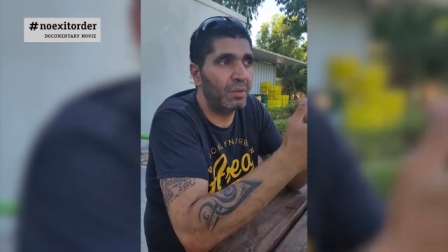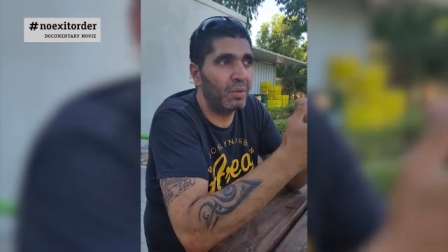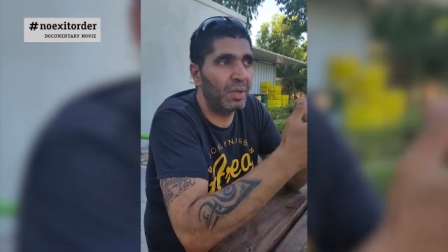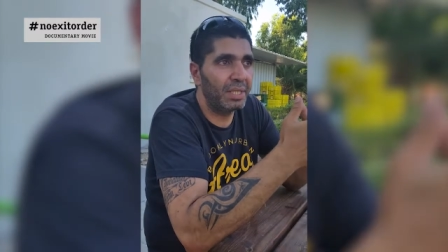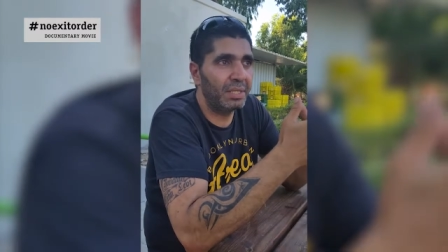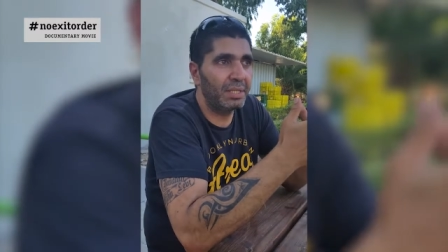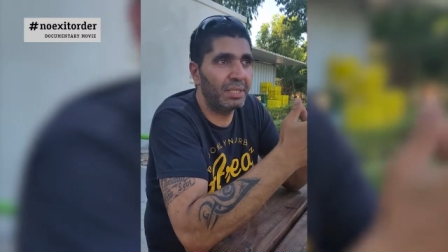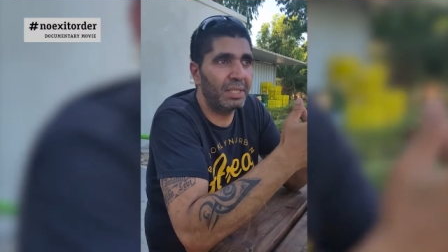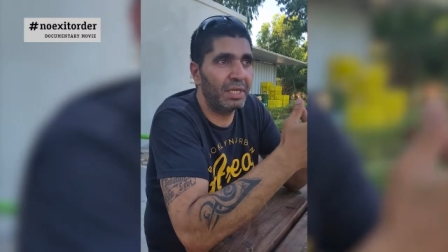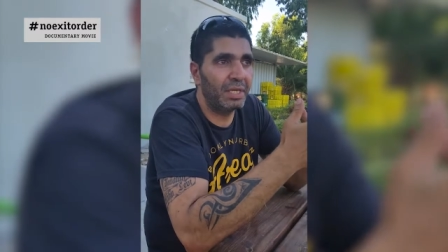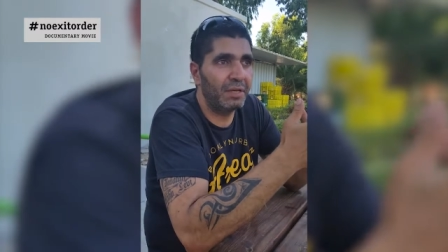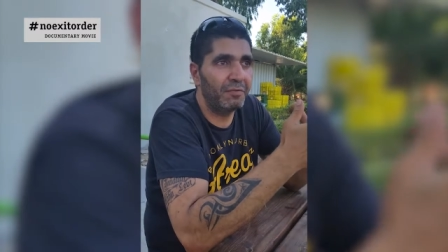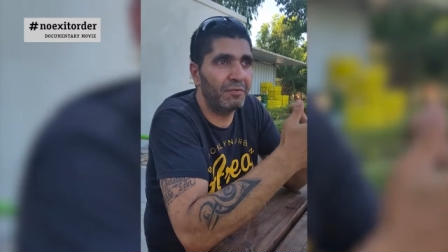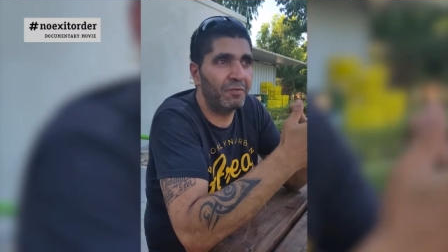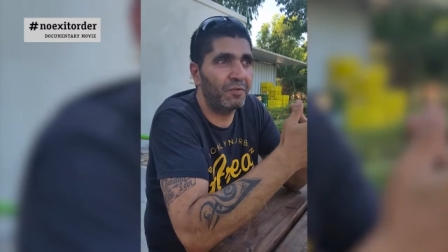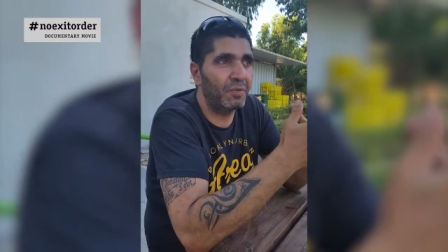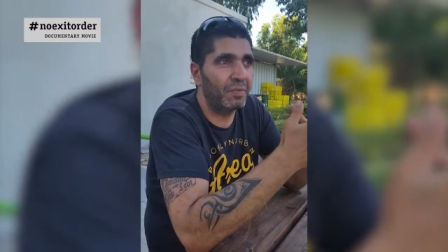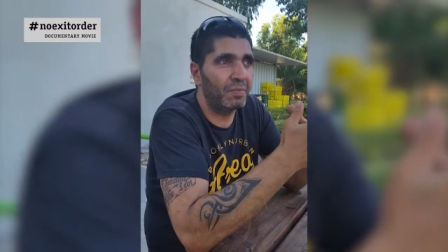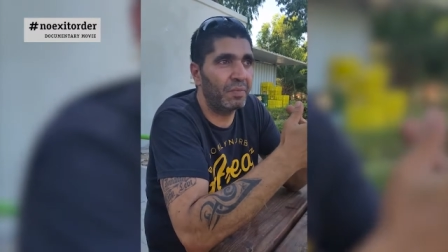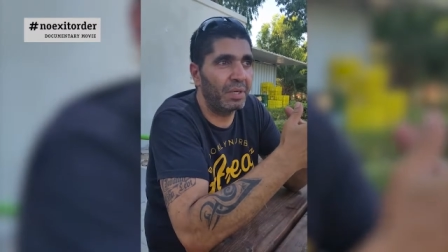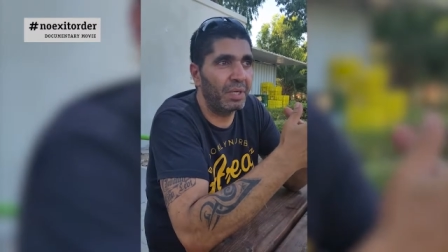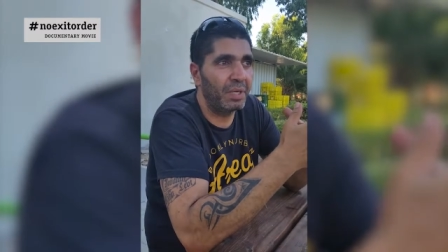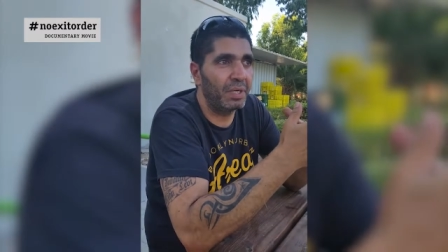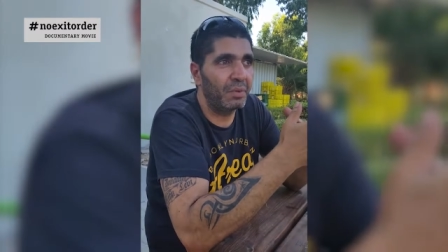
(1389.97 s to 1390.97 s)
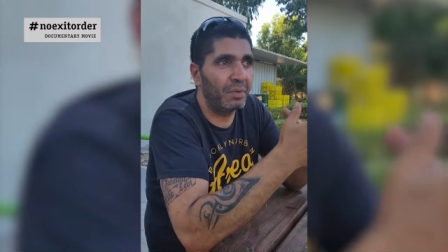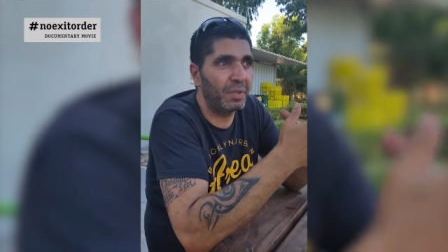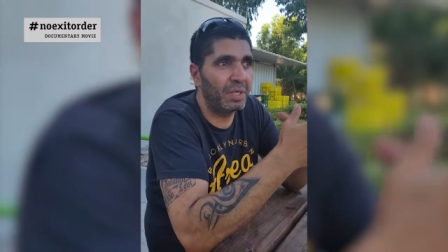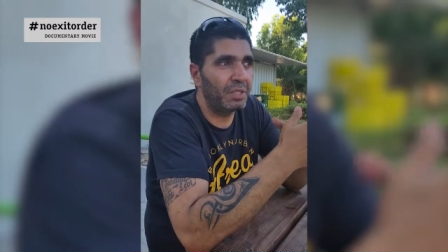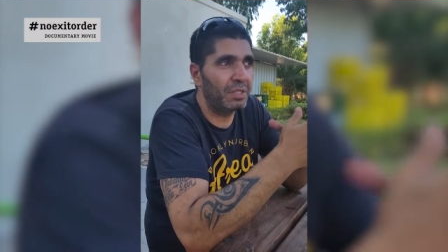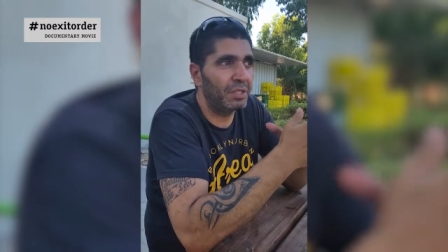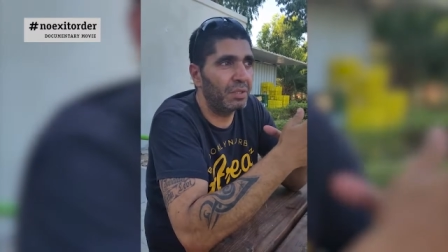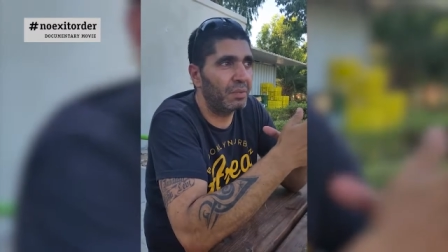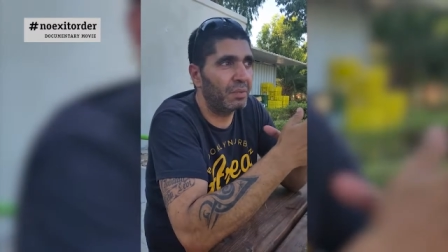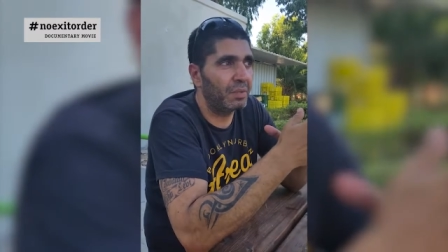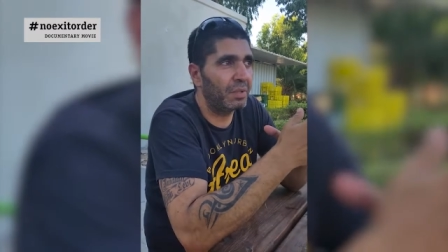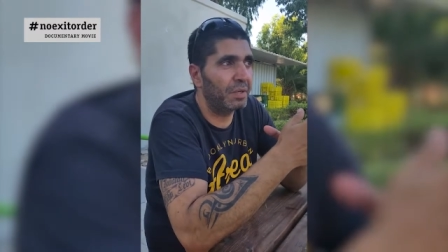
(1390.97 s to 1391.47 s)
one day from me when
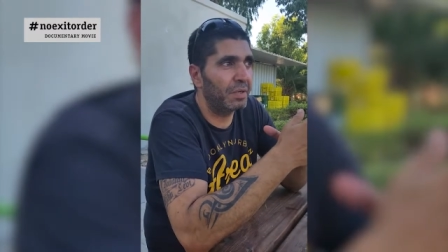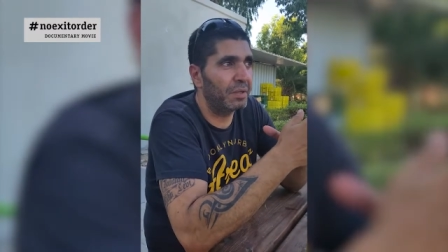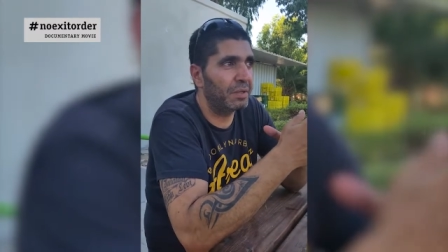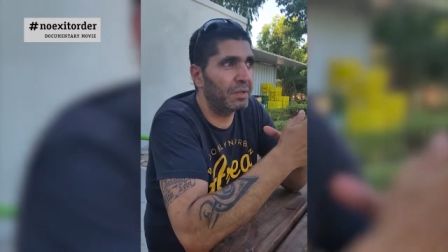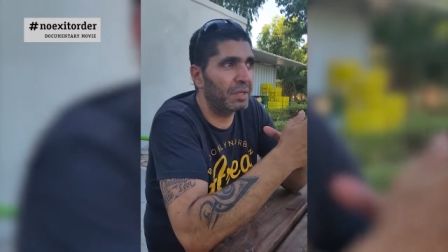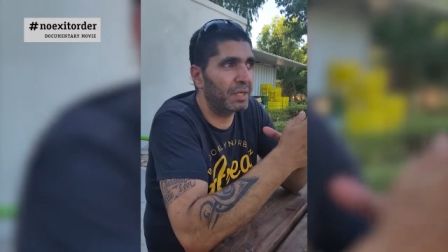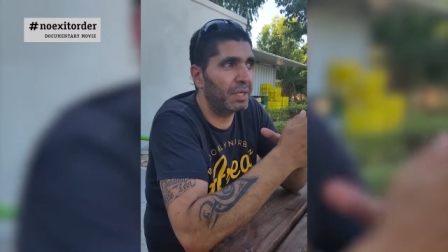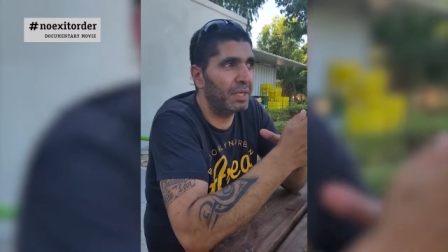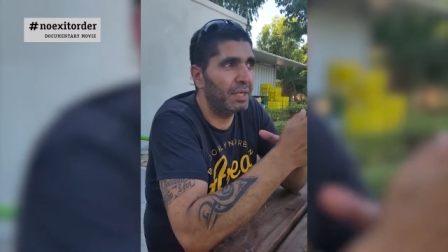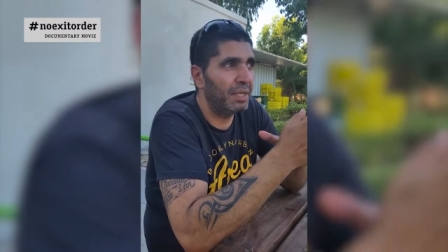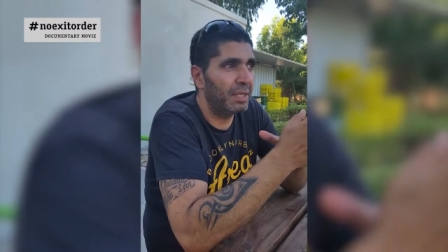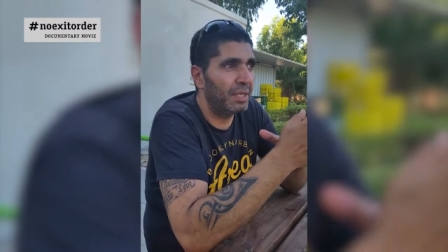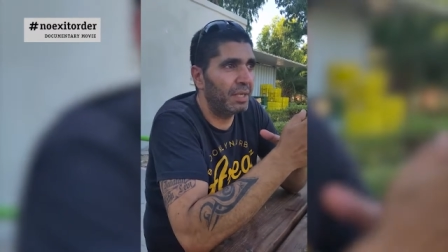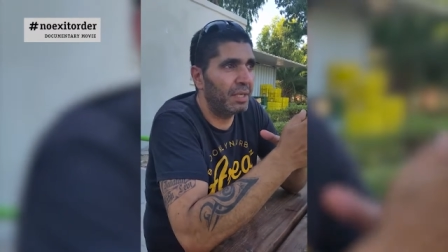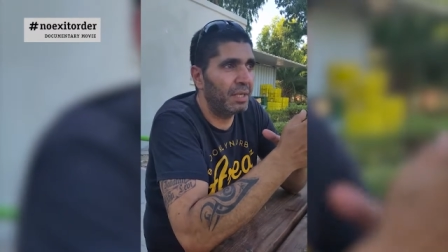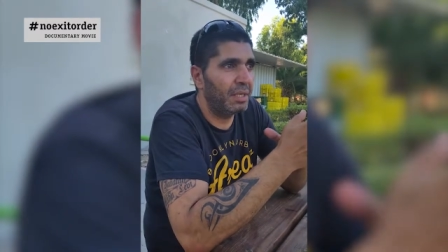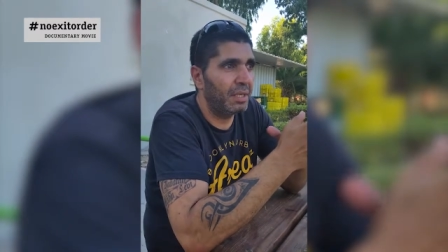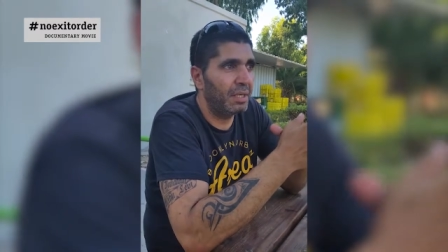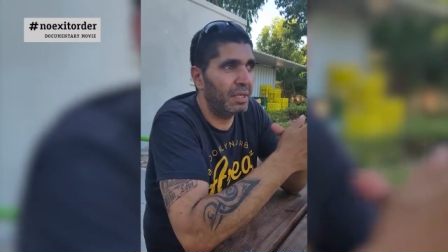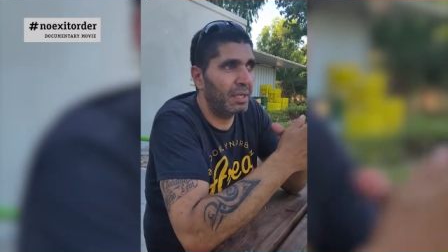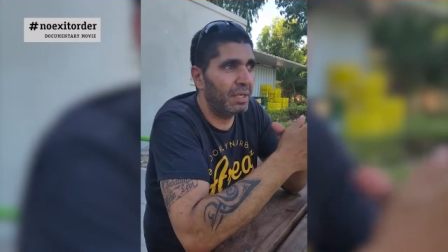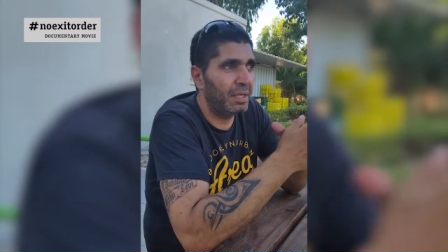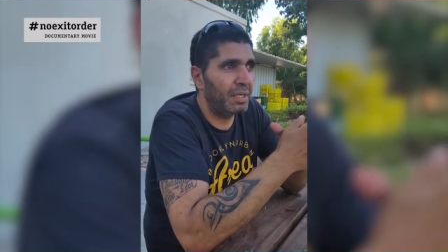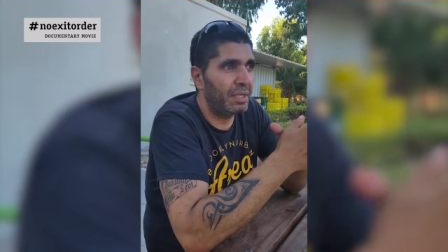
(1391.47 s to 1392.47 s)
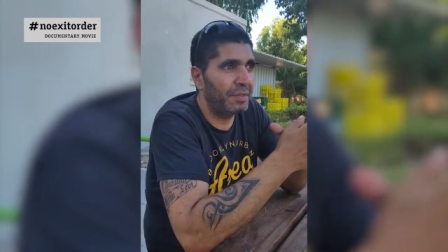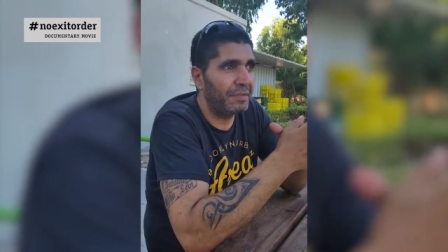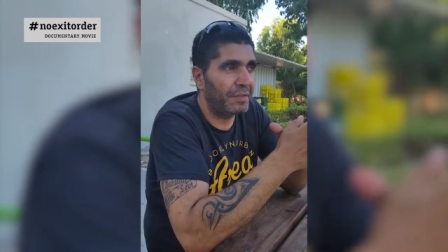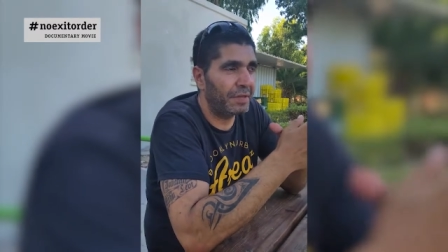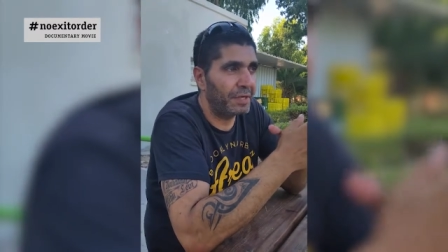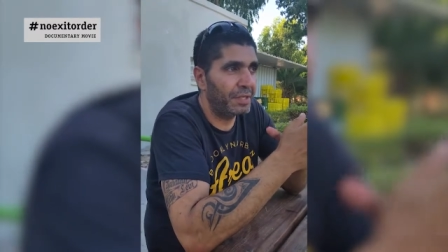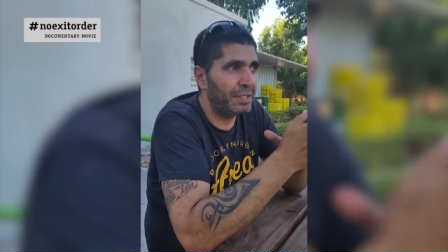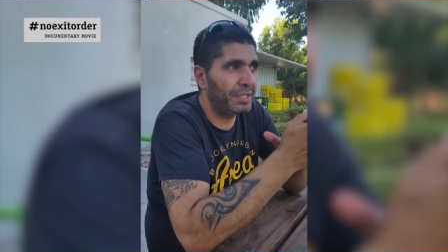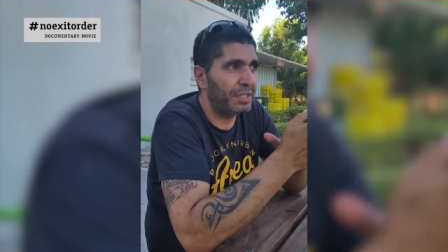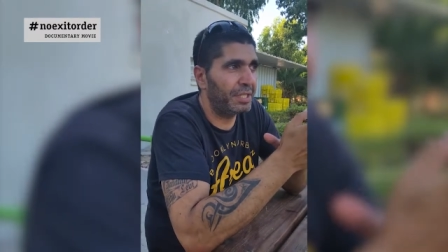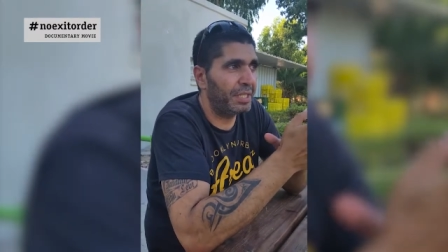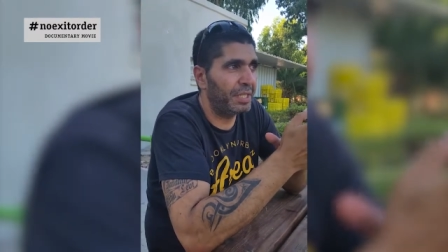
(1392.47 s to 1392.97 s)
she was
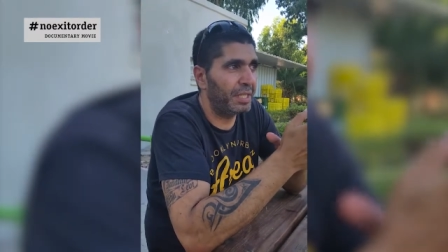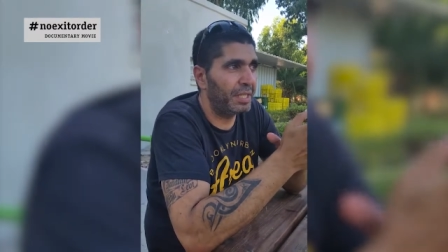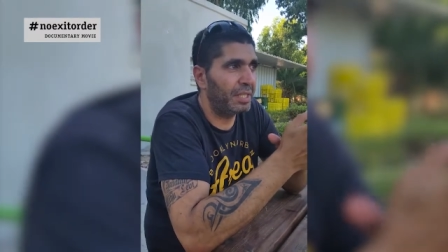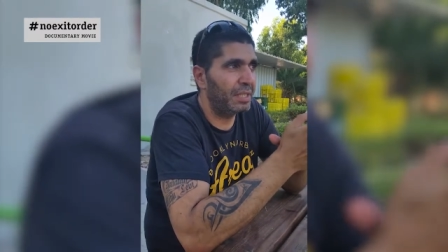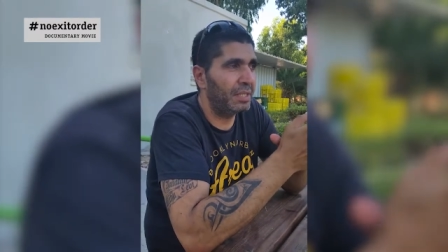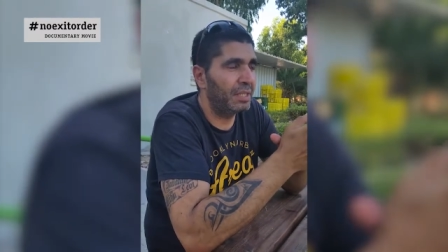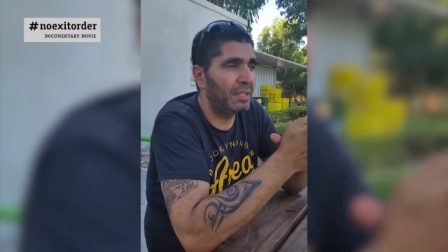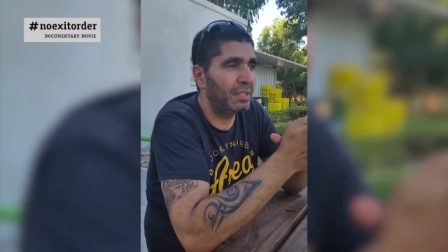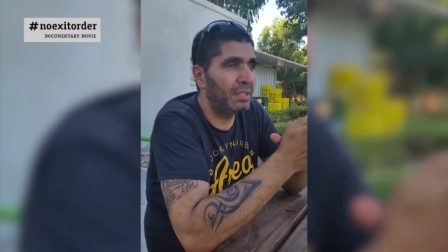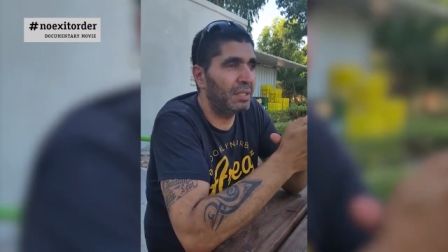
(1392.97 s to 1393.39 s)
13.